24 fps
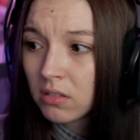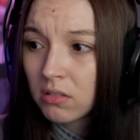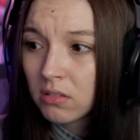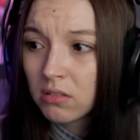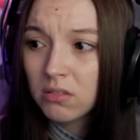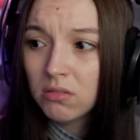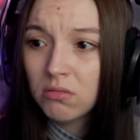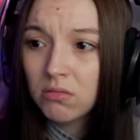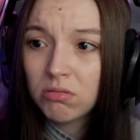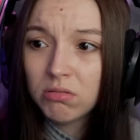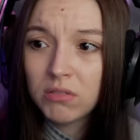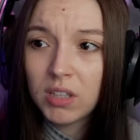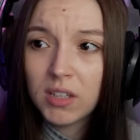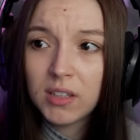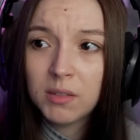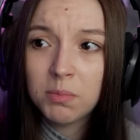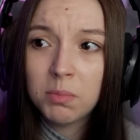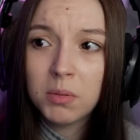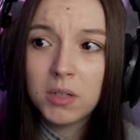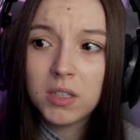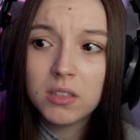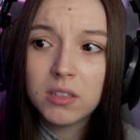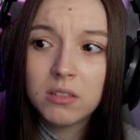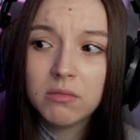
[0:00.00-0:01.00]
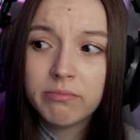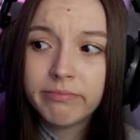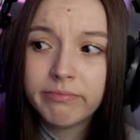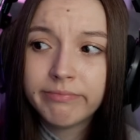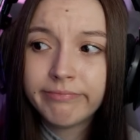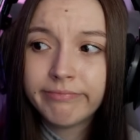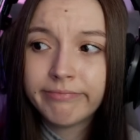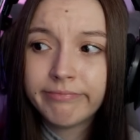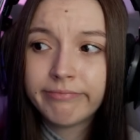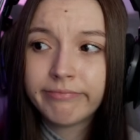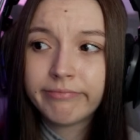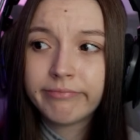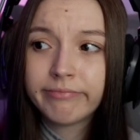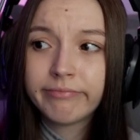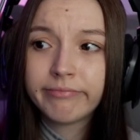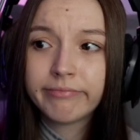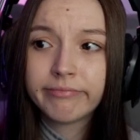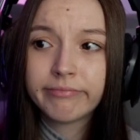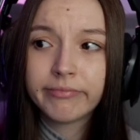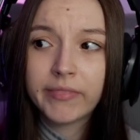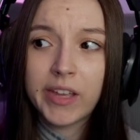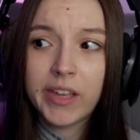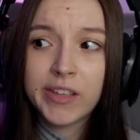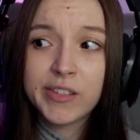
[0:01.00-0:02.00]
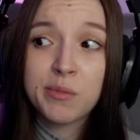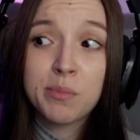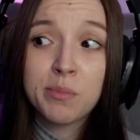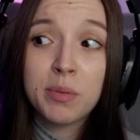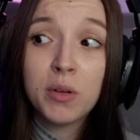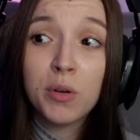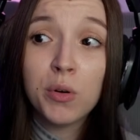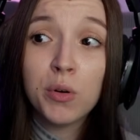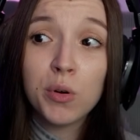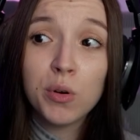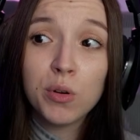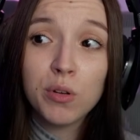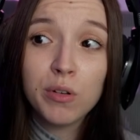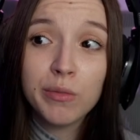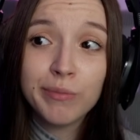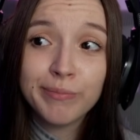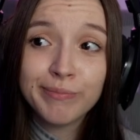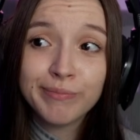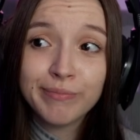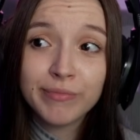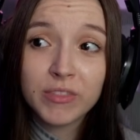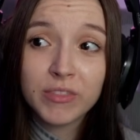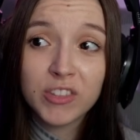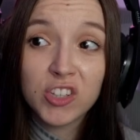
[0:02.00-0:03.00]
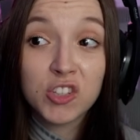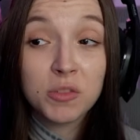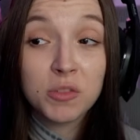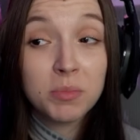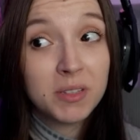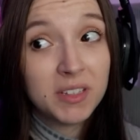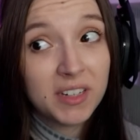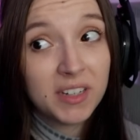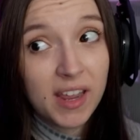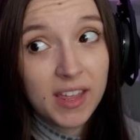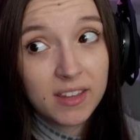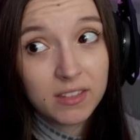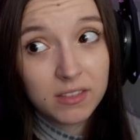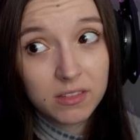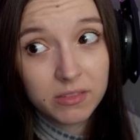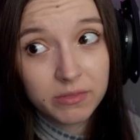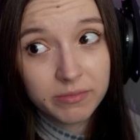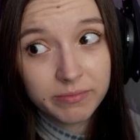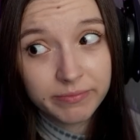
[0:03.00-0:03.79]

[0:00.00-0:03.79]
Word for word: Oof, that's blood. That's a big hole. That's a big rat.